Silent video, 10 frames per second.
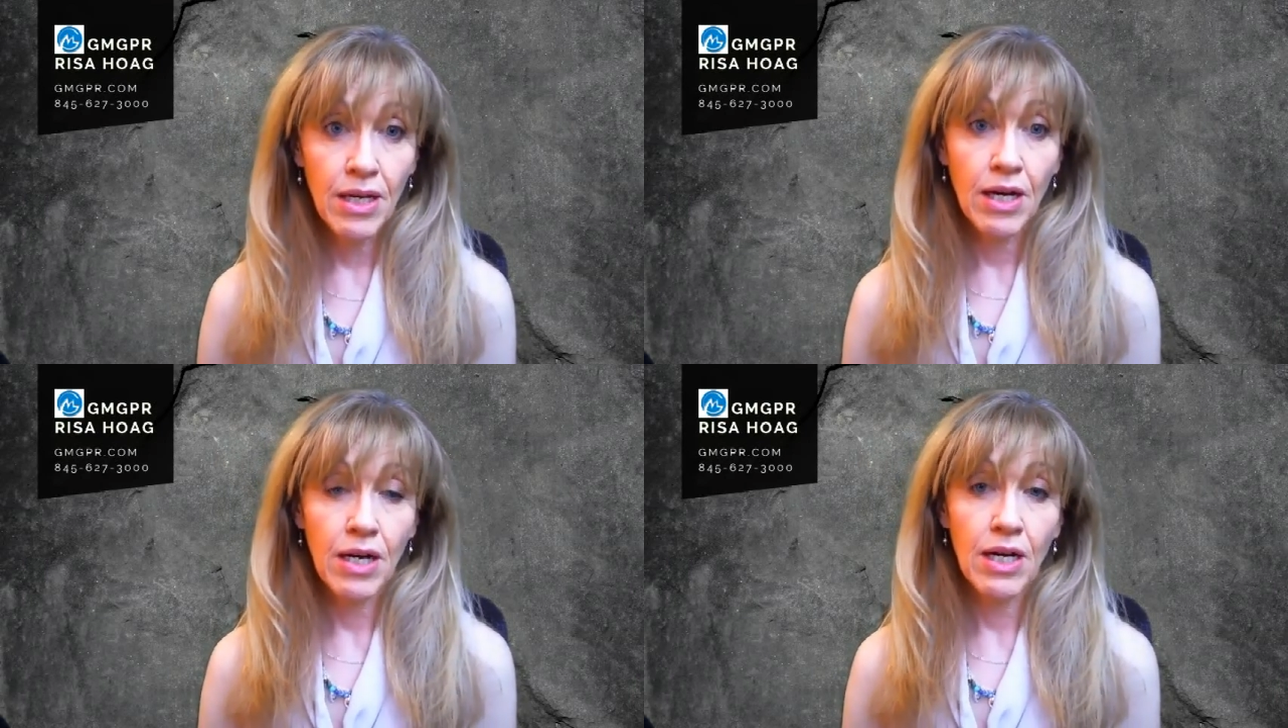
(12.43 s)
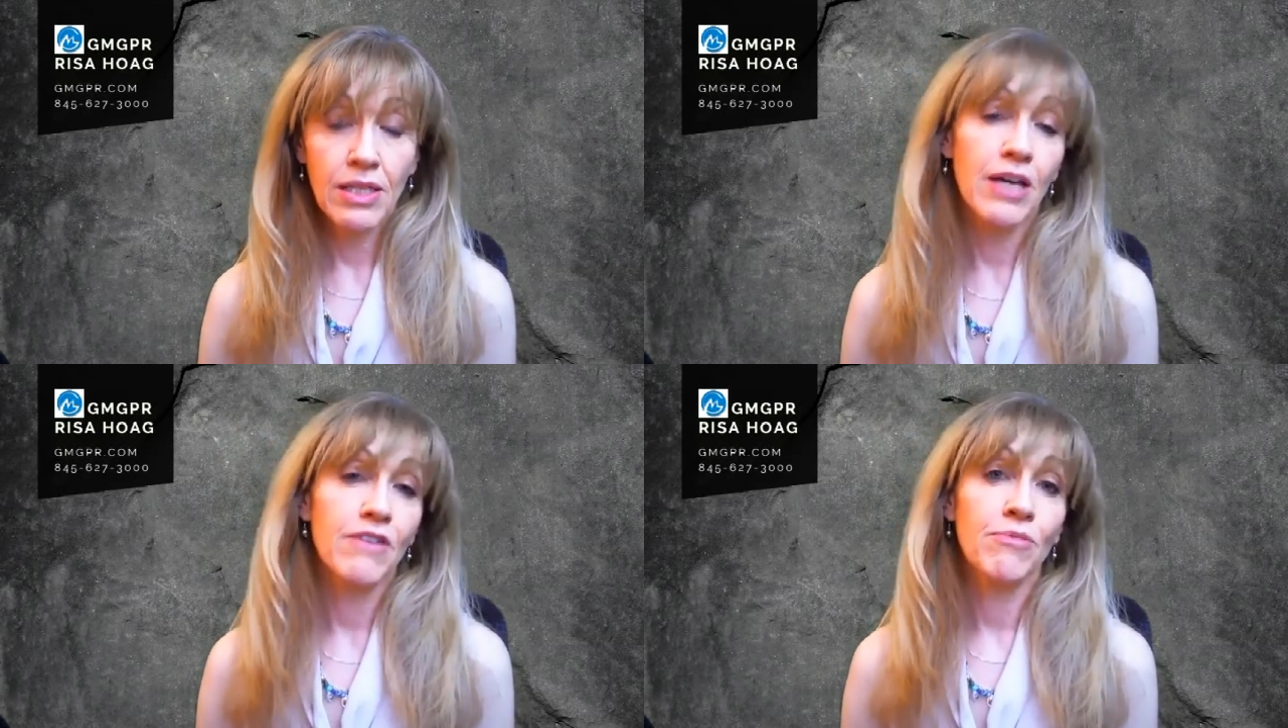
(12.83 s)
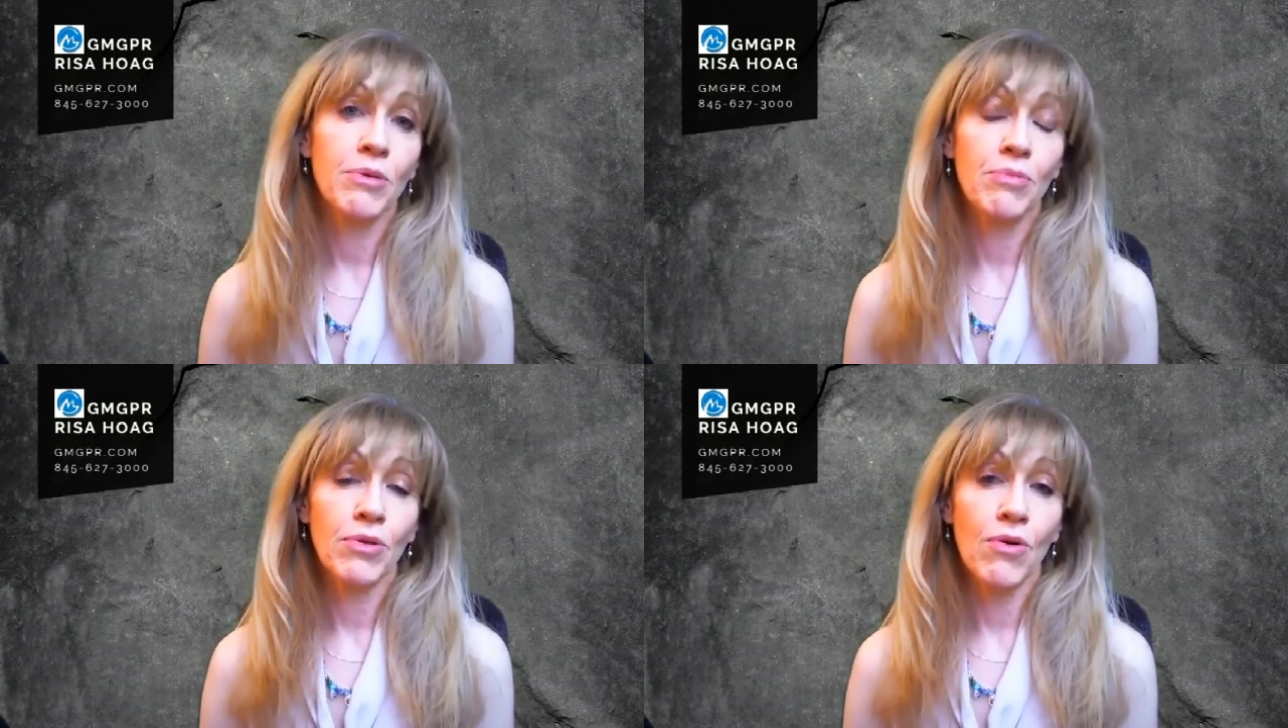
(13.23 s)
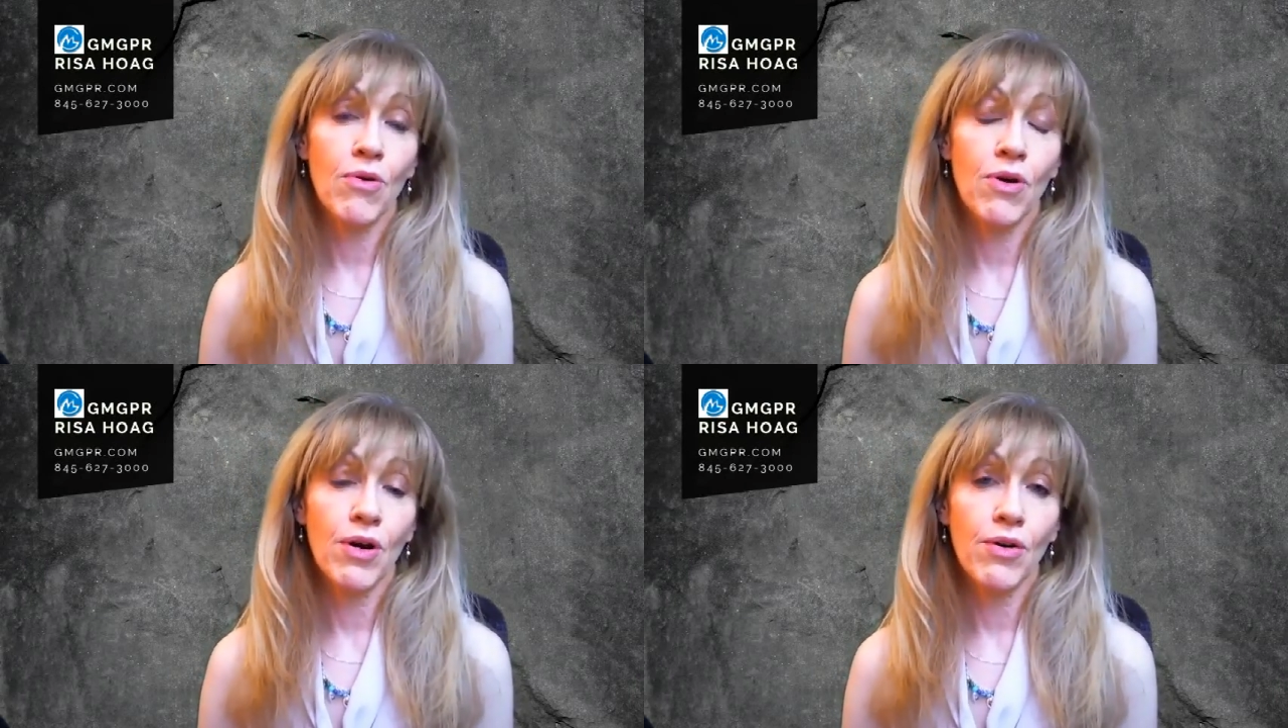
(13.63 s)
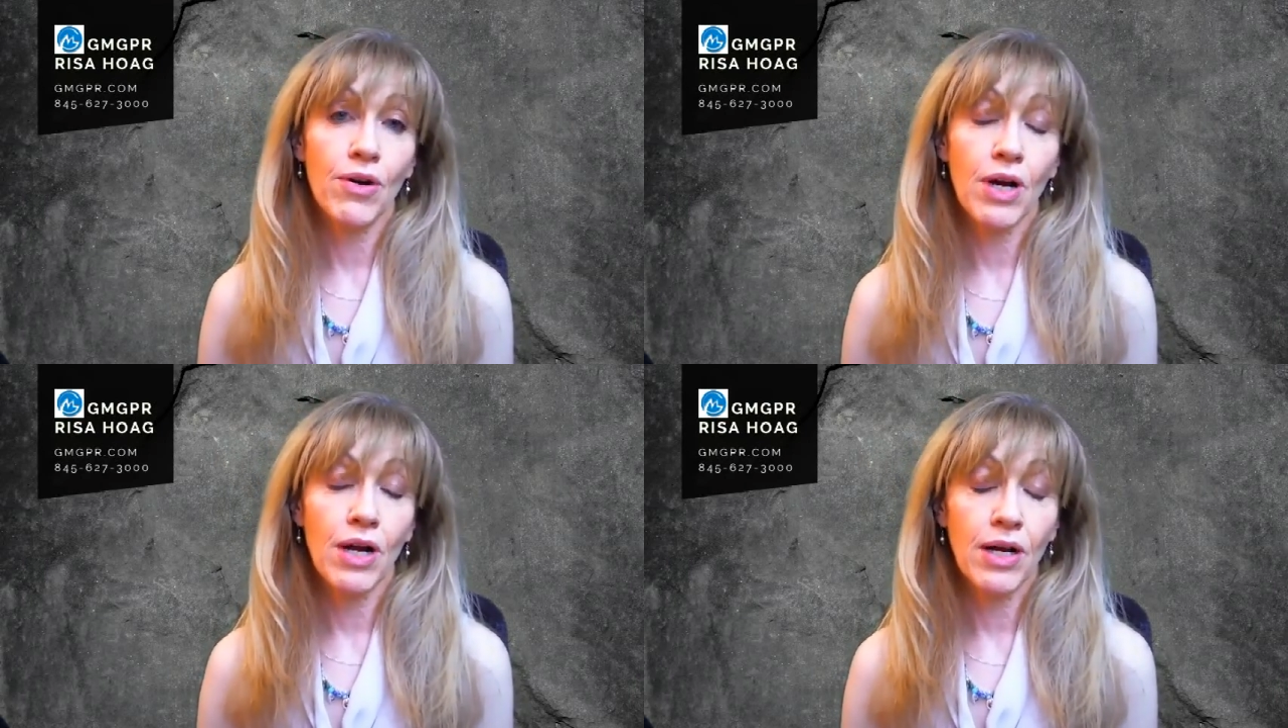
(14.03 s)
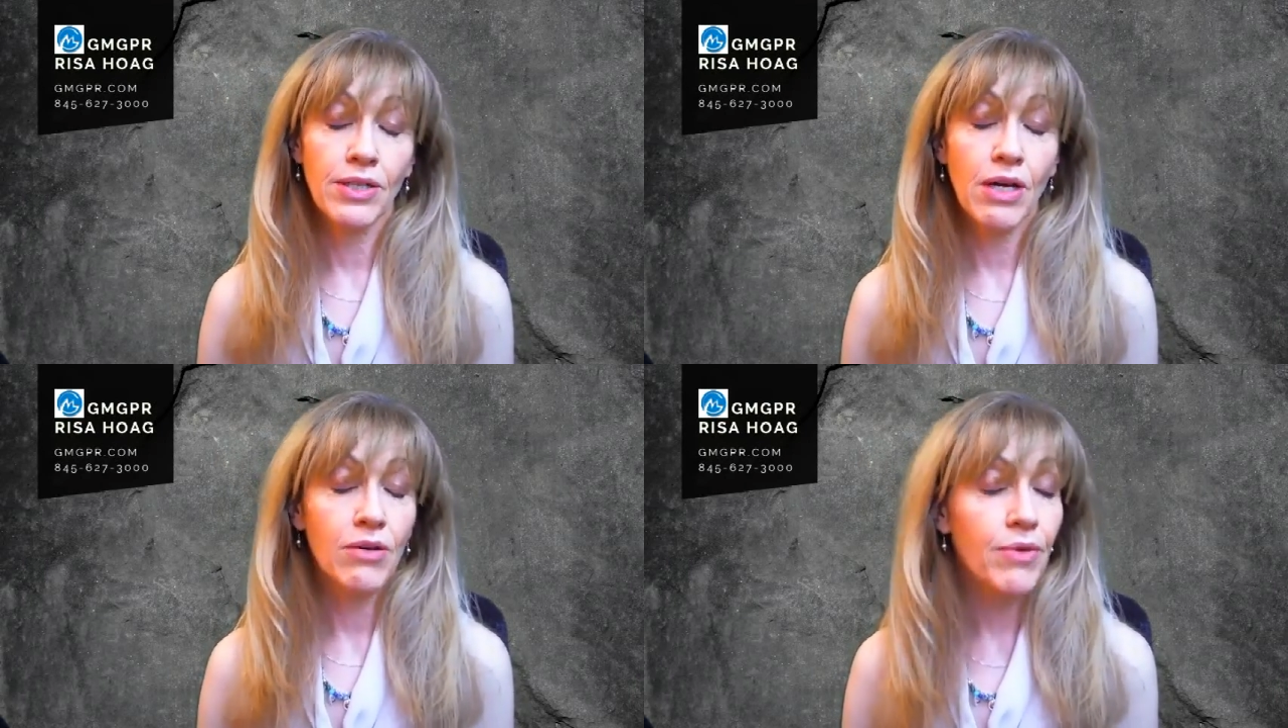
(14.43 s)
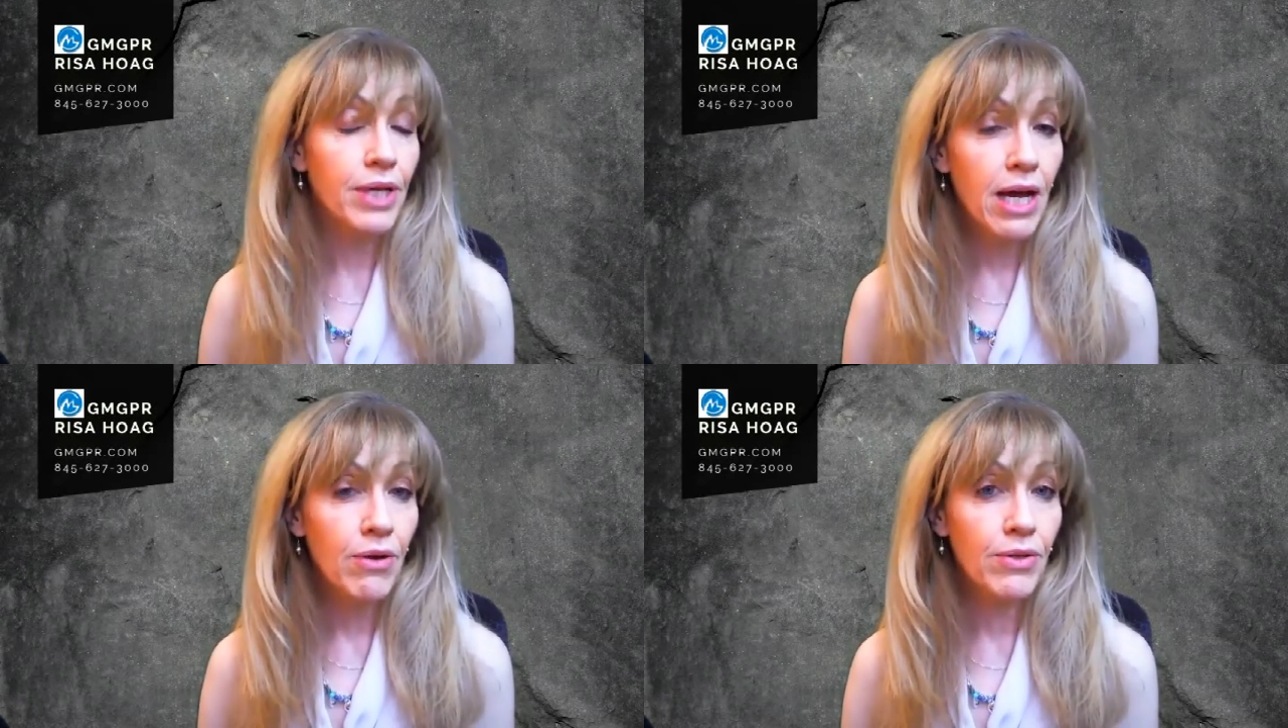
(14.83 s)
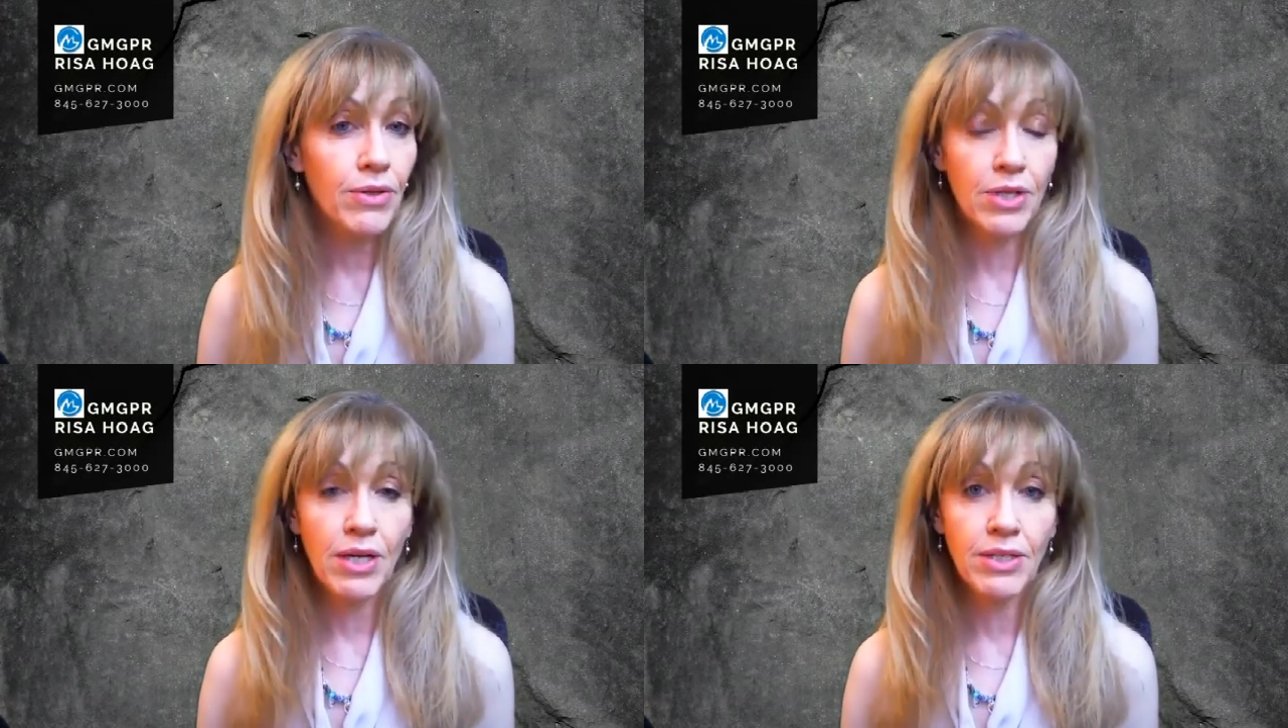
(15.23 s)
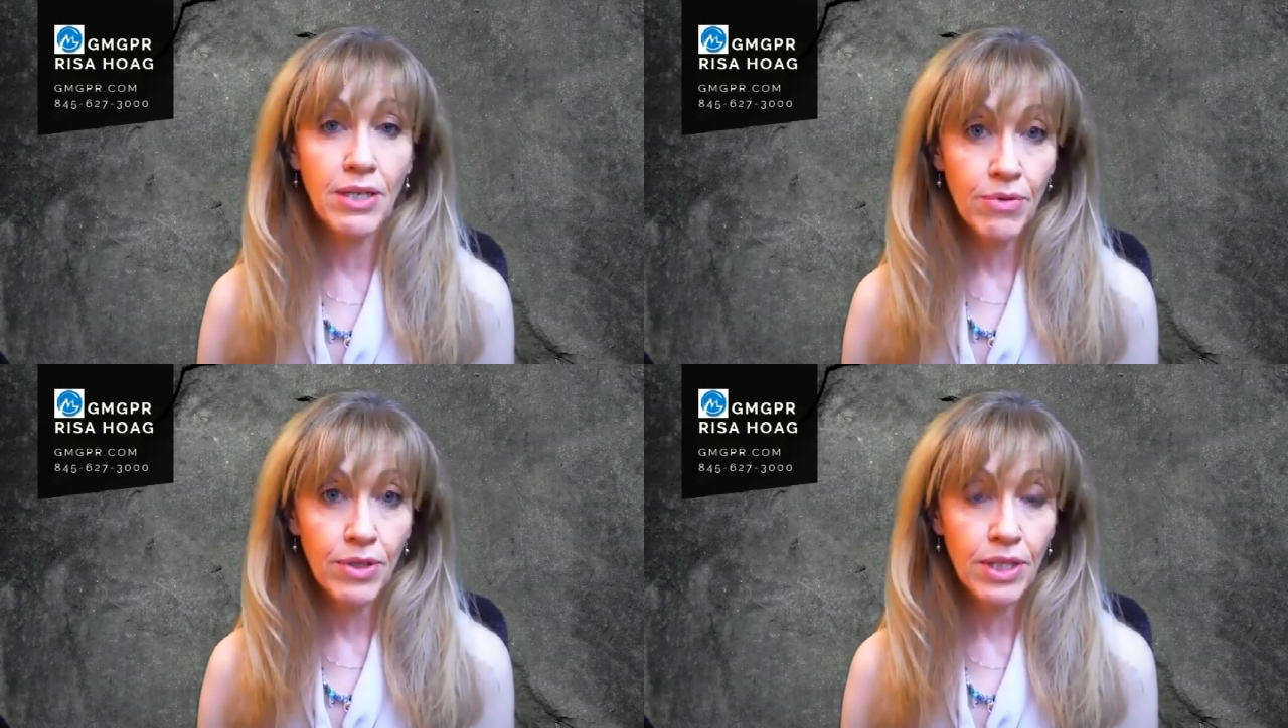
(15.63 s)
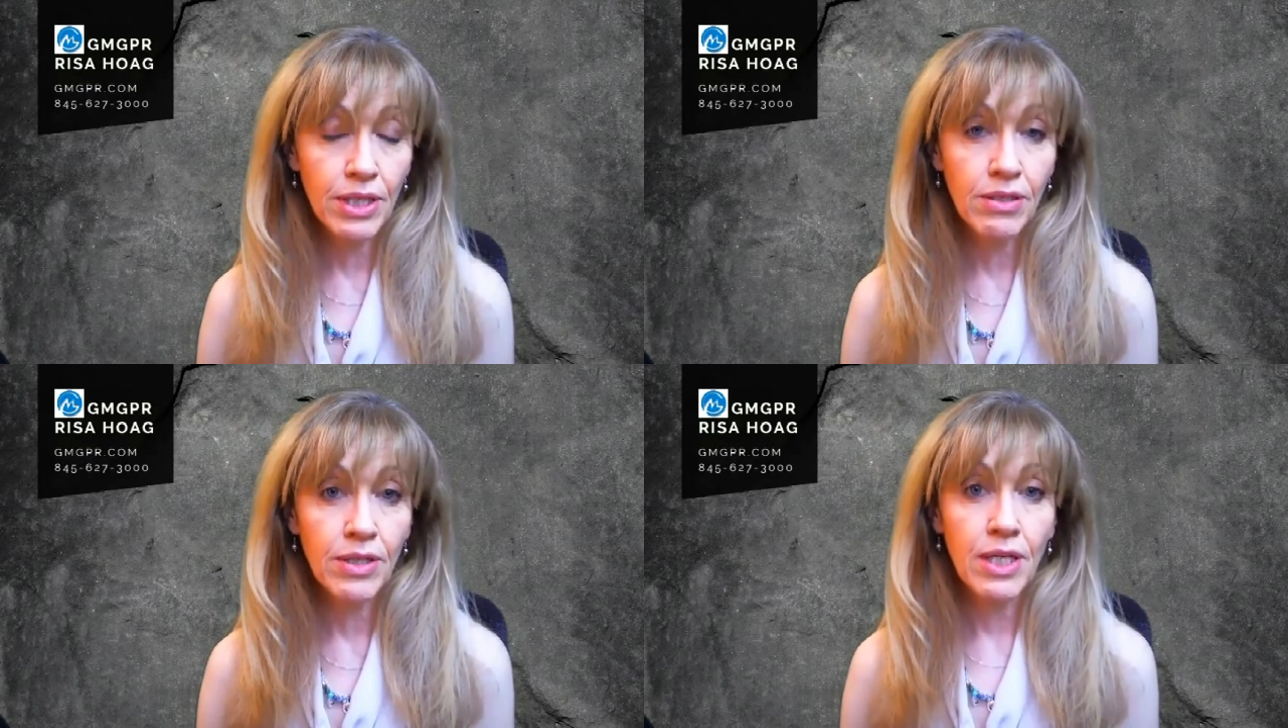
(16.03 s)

Uh, a lot of people are uh, not going out, not networking,